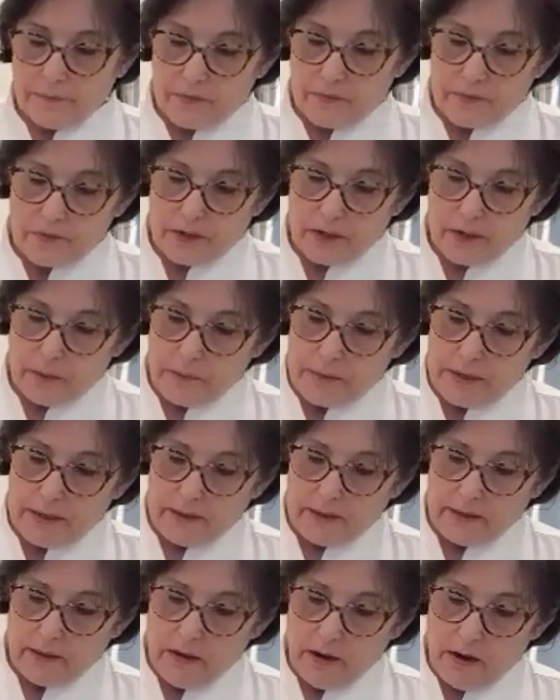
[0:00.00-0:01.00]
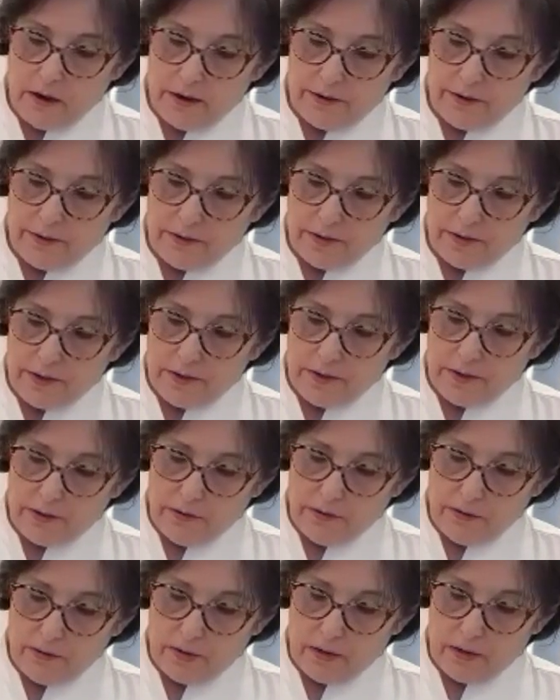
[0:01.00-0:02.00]
it's going to be a little harder to
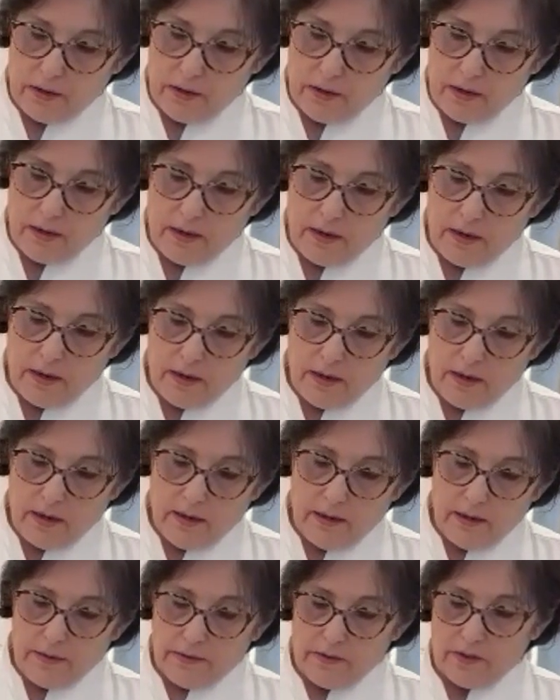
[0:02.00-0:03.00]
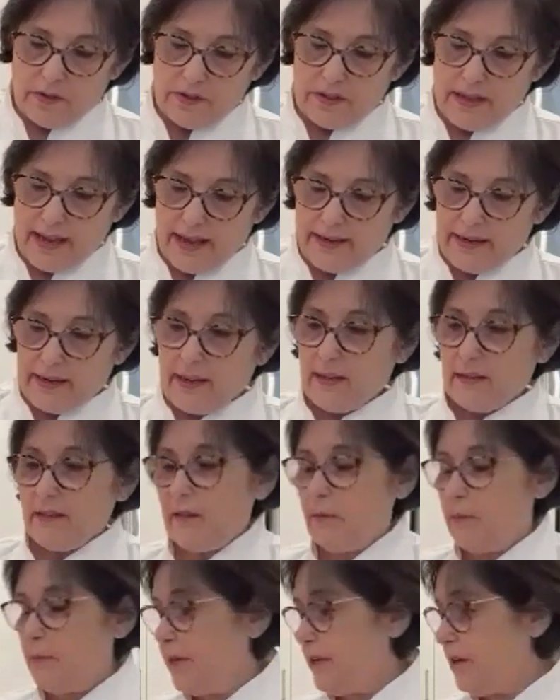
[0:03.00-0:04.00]
do. Just adding a
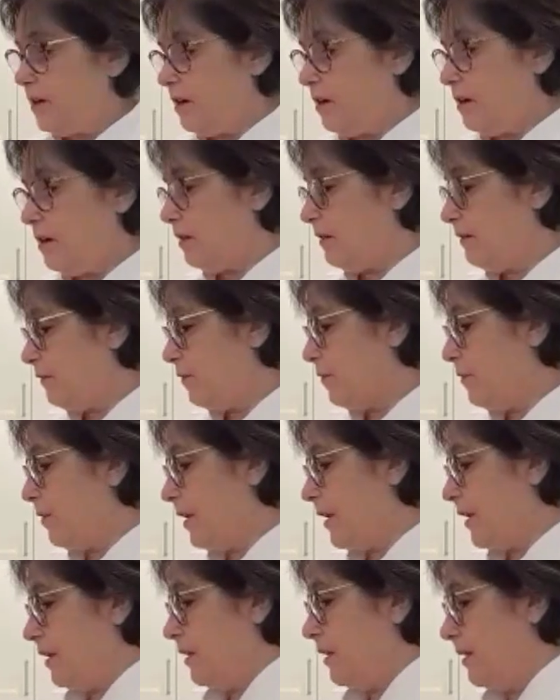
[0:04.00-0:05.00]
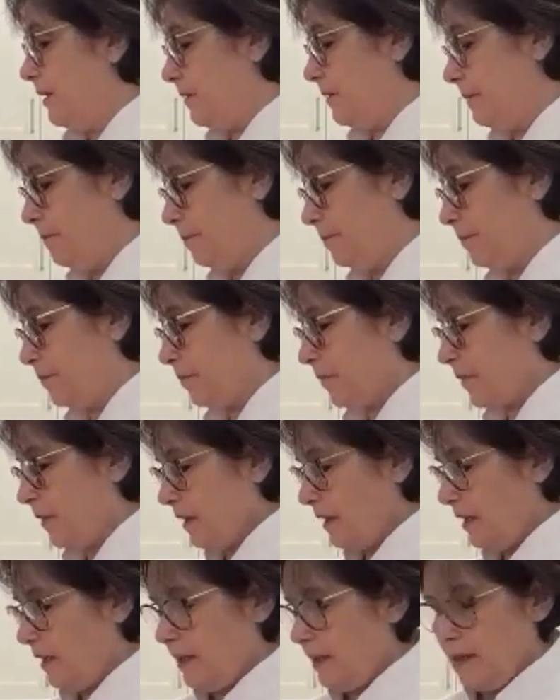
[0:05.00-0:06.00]
little bit of olive oil, a
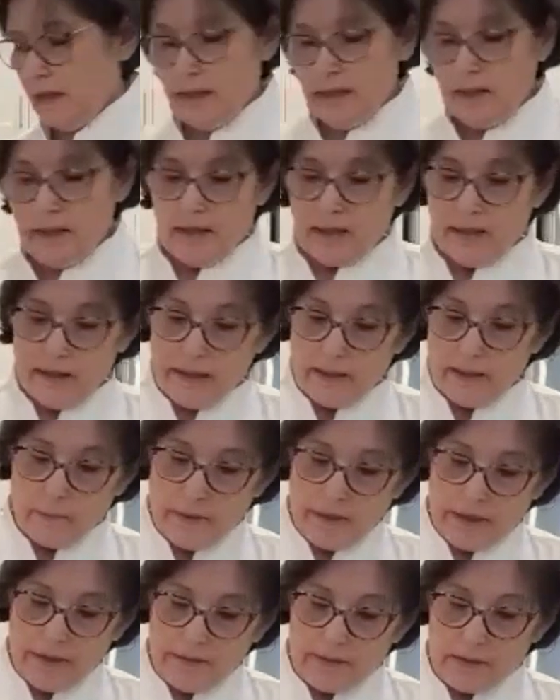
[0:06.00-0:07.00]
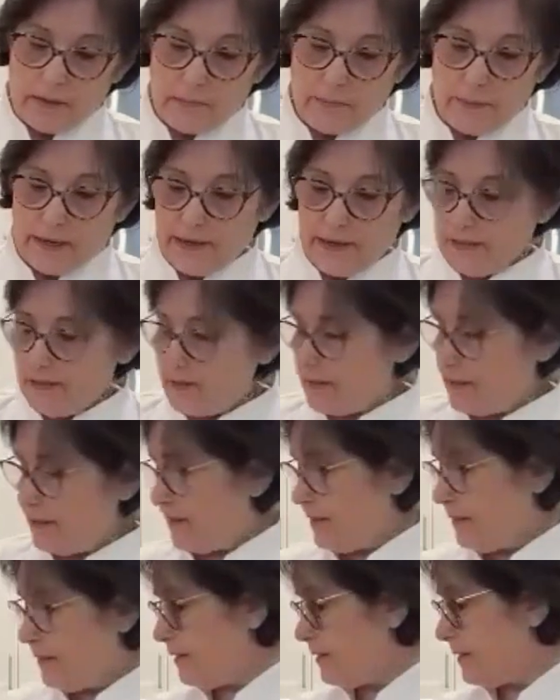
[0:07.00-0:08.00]
little bit of
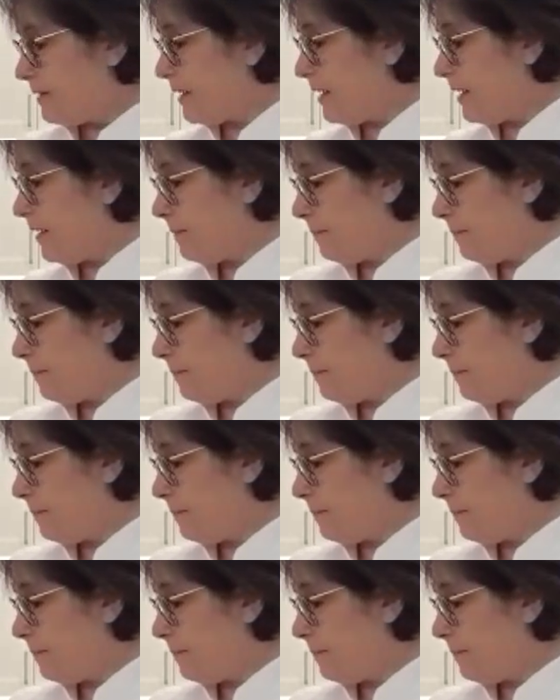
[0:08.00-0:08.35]
spices.